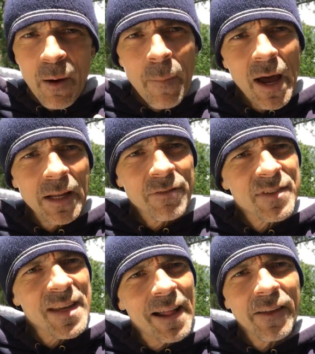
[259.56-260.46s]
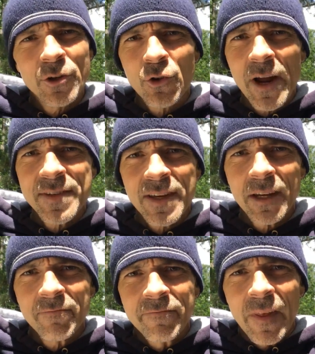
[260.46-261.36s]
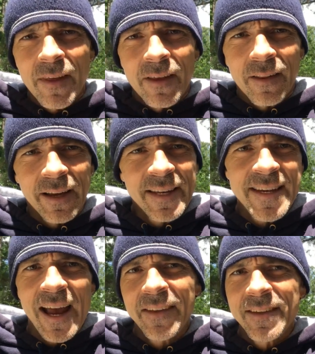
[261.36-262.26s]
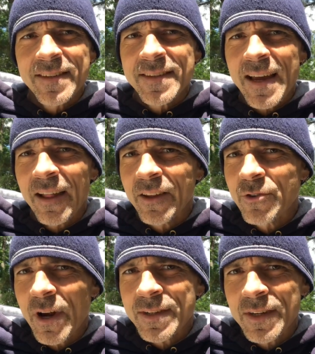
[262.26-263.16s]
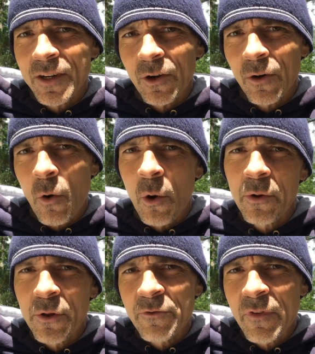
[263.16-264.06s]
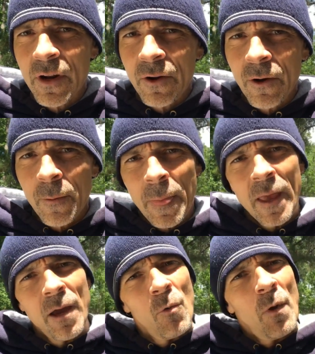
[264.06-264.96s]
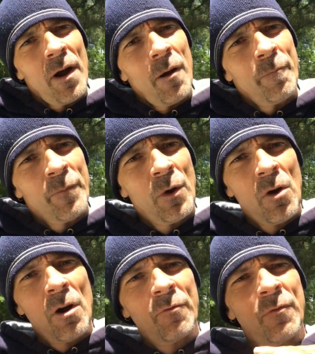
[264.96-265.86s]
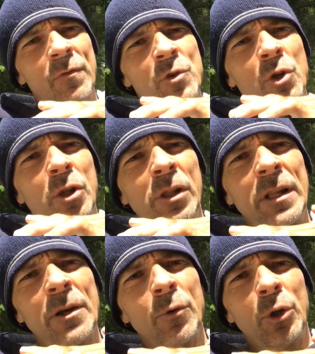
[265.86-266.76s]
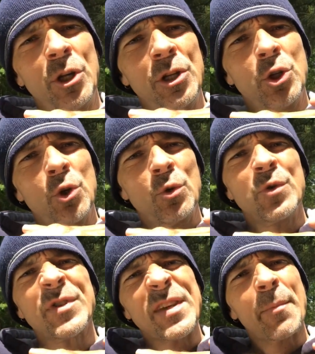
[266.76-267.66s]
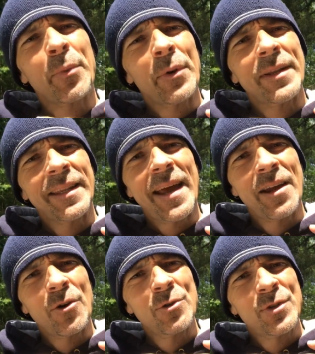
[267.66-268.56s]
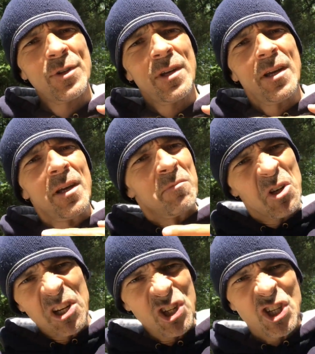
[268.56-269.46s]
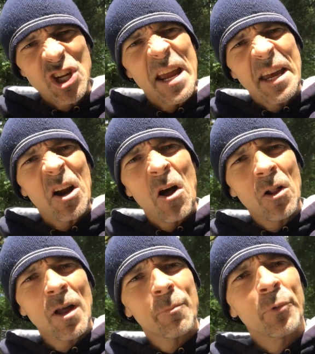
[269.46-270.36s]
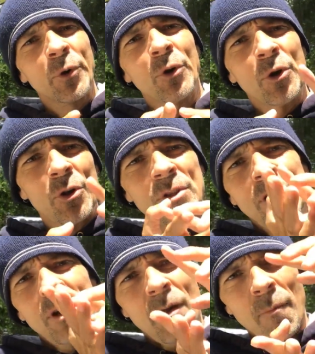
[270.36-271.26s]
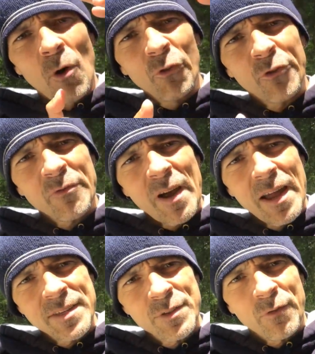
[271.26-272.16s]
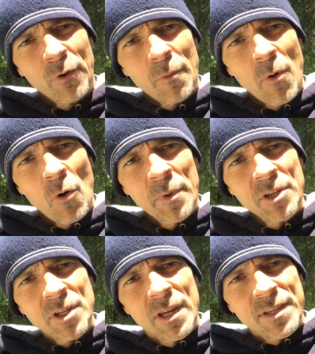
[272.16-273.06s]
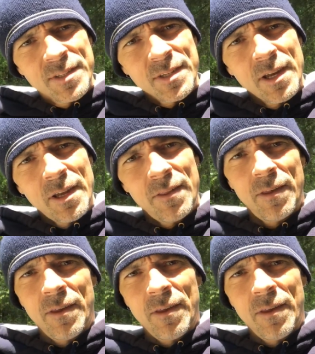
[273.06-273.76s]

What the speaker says: bottle of salad dressing, like Italian salad dressing or oil and vinegar, where there are clearly 2 separate layers? You can shake it all up real good and it emulsifies for a moment. So